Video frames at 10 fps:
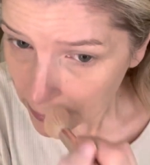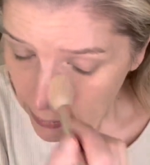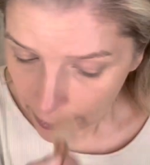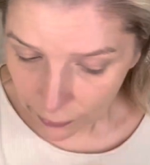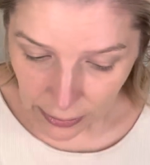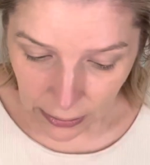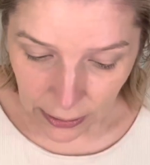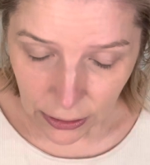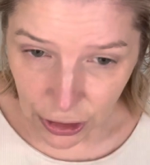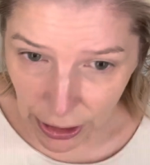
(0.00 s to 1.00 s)

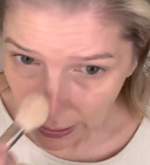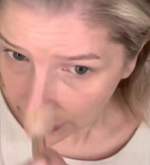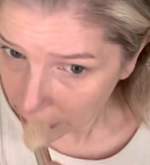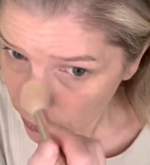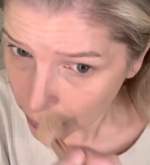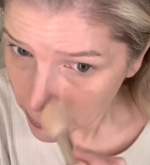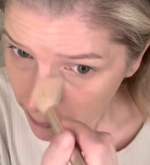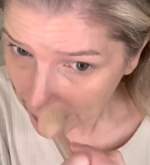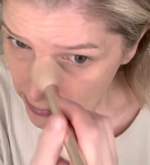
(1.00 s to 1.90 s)
definitely changed my